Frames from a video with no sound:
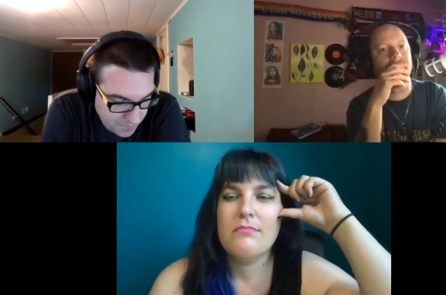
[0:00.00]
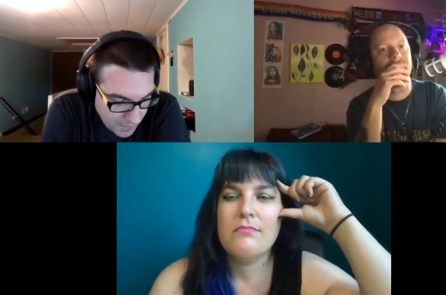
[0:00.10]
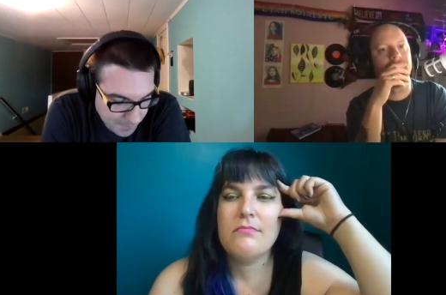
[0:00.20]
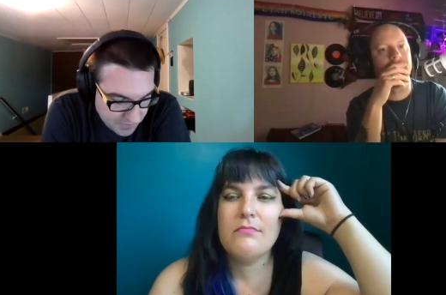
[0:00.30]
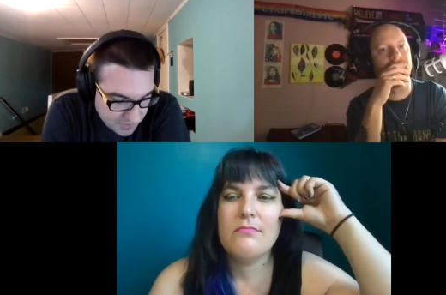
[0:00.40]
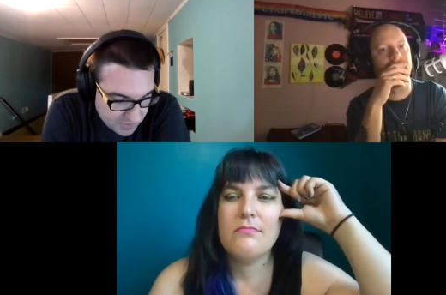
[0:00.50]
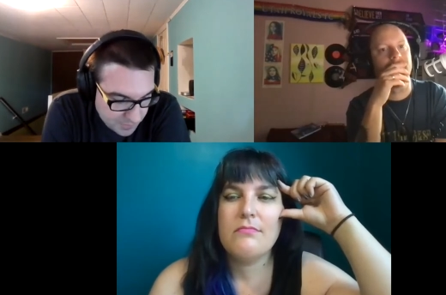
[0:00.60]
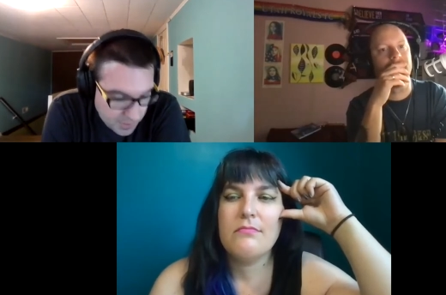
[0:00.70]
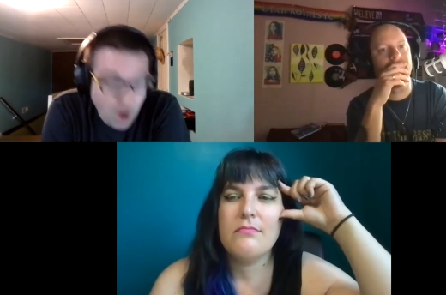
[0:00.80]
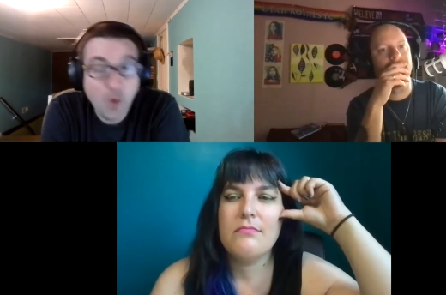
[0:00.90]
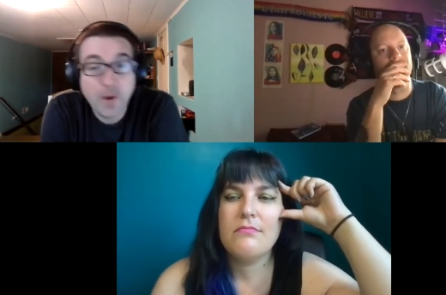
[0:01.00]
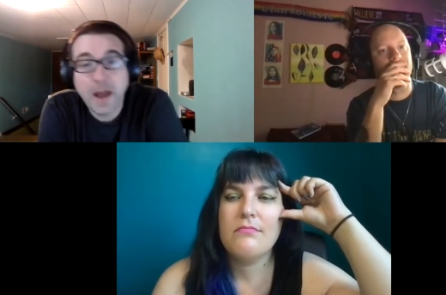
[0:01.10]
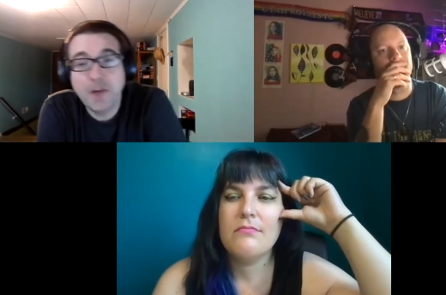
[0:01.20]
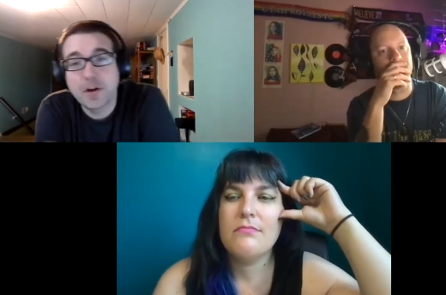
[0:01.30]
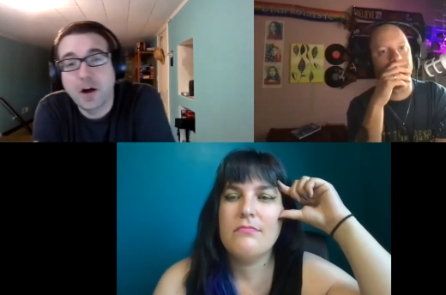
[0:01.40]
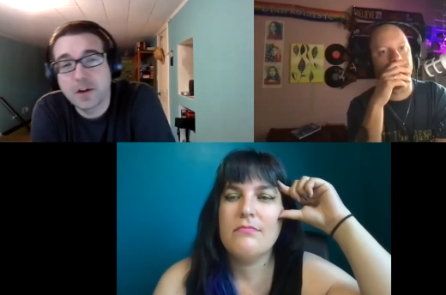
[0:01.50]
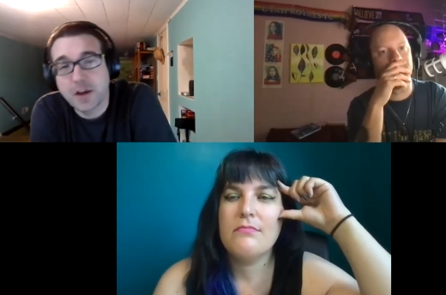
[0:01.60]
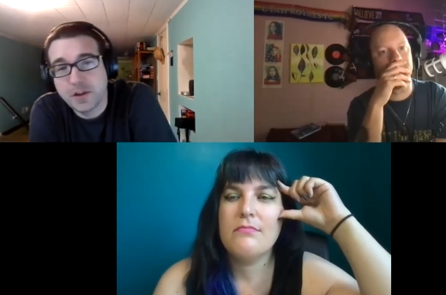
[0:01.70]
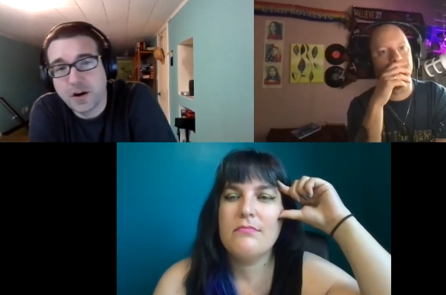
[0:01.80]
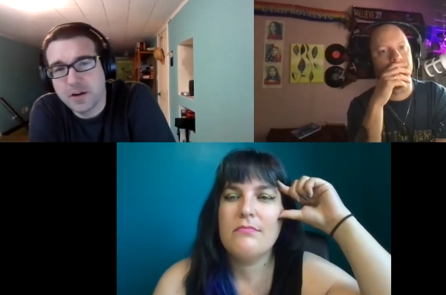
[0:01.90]
Speaker 1: missing something. Oh, when I had the garlic
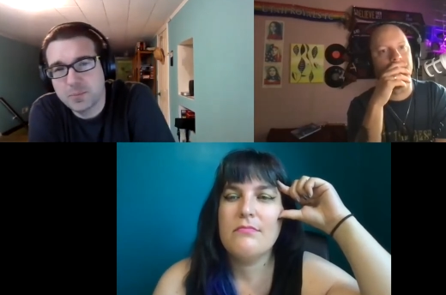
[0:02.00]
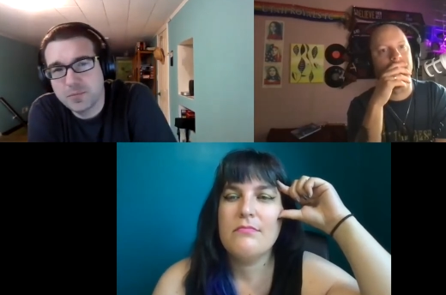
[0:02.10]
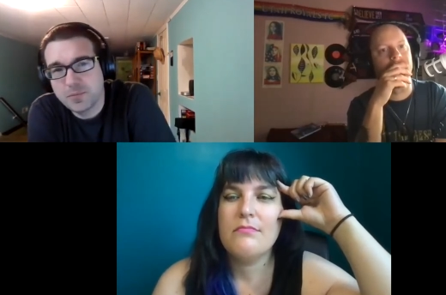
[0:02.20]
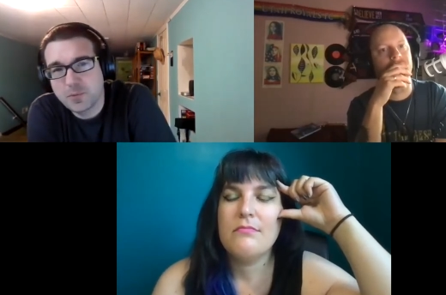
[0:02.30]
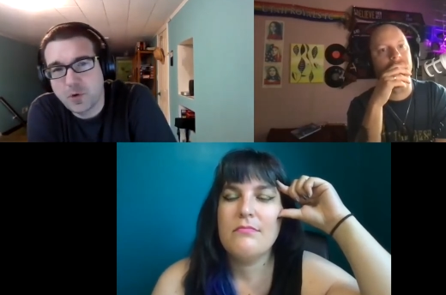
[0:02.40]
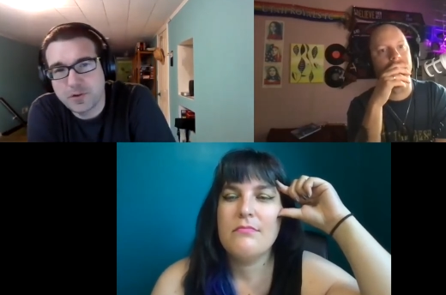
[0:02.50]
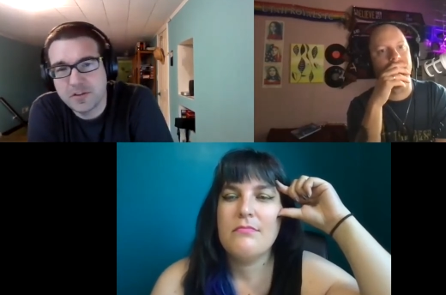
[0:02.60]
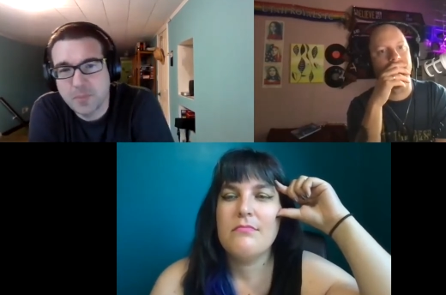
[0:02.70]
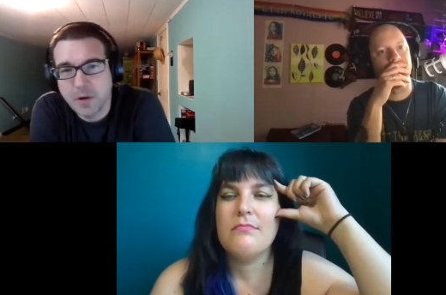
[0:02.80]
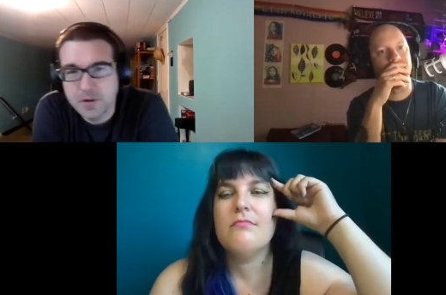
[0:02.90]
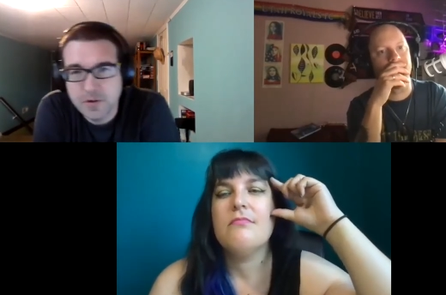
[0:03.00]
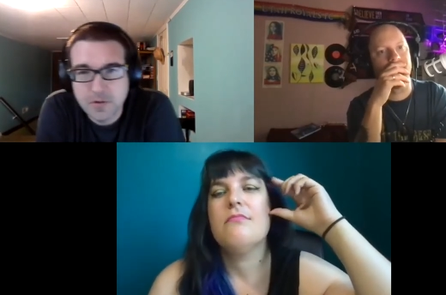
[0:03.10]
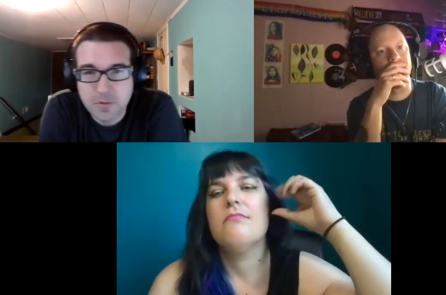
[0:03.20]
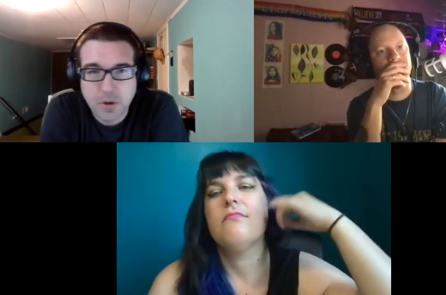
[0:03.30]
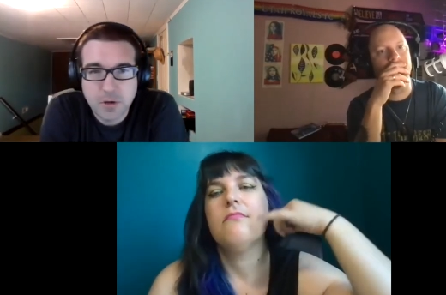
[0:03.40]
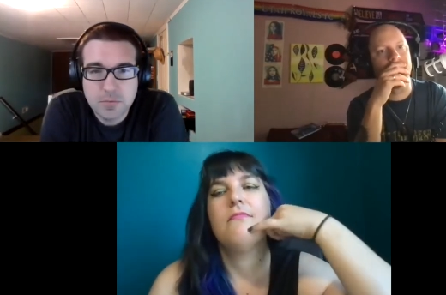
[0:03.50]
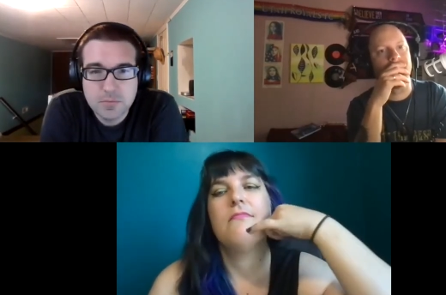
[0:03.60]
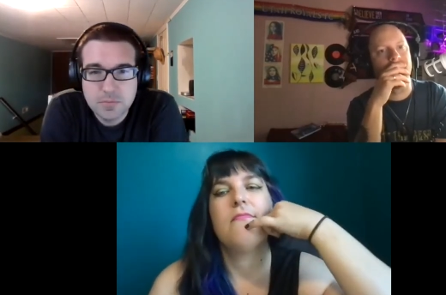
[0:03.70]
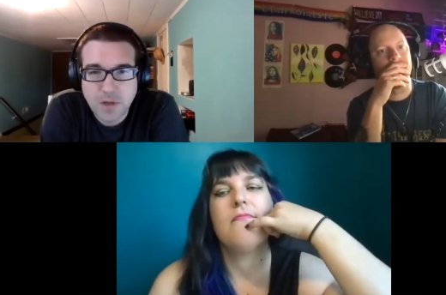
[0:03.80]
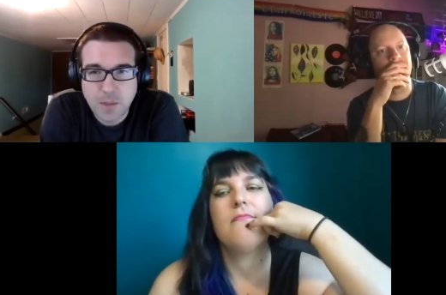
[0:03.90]
in there, I of course had some onions as well.
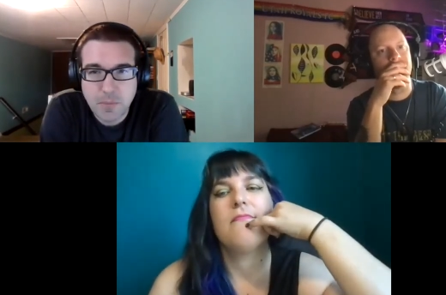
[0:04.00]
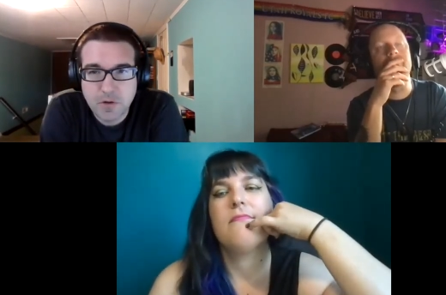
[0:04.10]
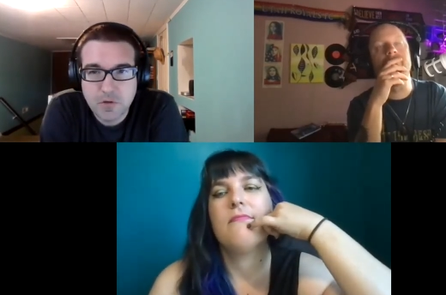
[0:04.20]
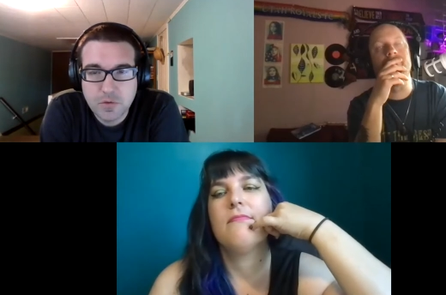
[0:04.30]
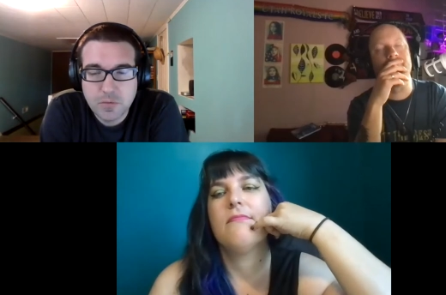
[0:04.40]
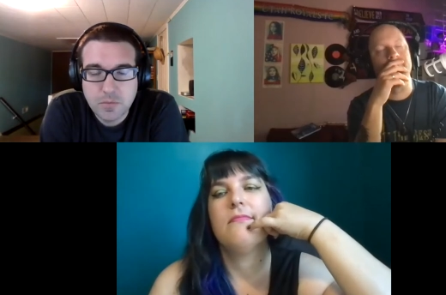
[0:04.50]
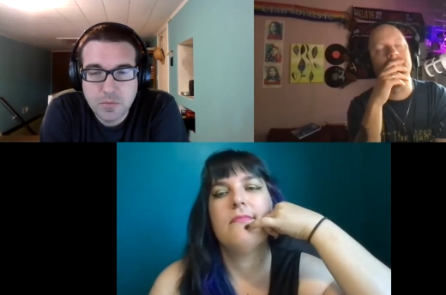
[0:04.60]
Not much. Mm.